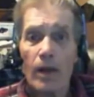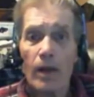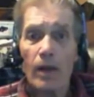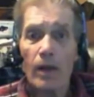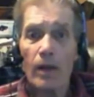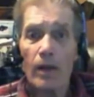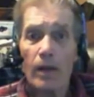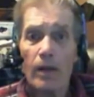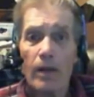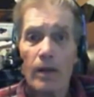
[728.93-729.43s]

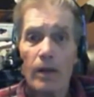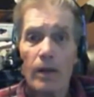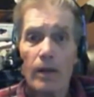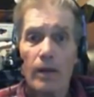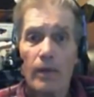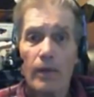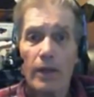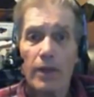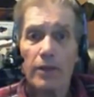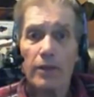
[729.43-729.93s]

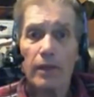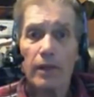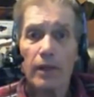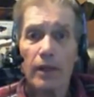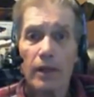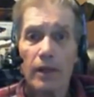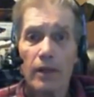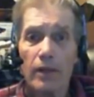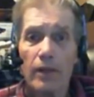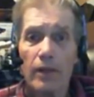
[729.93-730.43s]
Richie
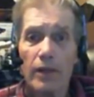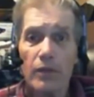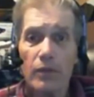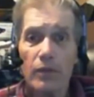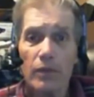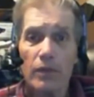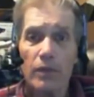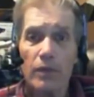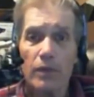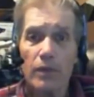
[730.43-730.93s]

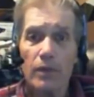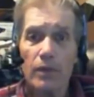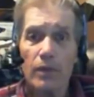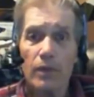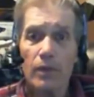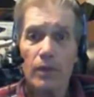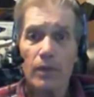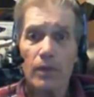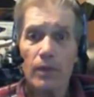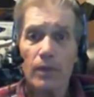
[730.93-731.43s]
Hendricks wants to
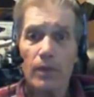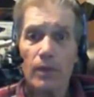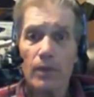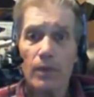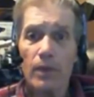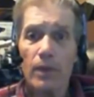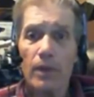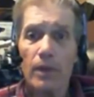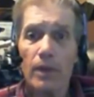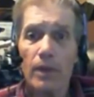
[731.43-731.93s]

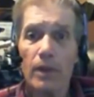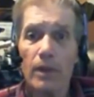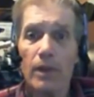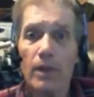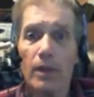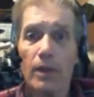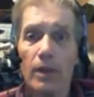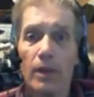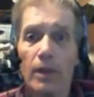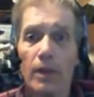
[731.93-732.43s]
know
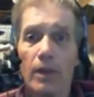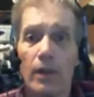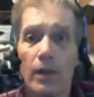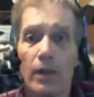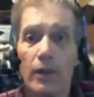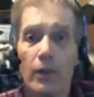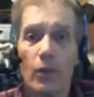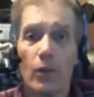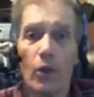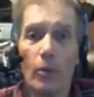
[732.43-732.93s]

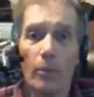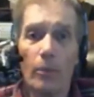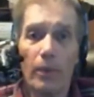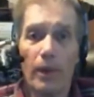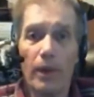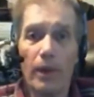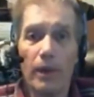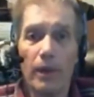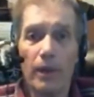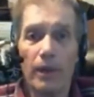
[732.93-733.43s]
your
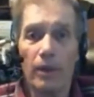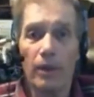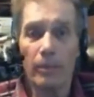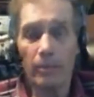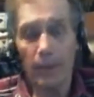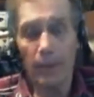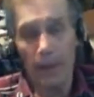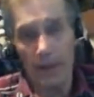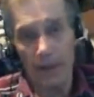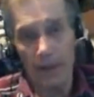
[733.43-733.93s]
opinion
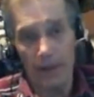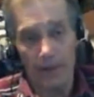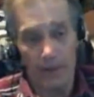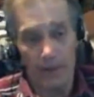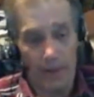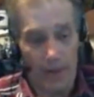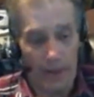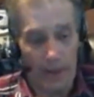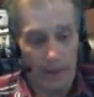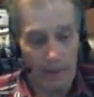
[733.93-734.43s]
on pollen
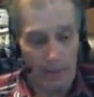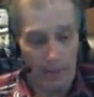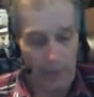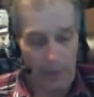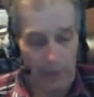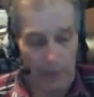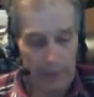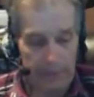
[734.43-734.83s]
traps.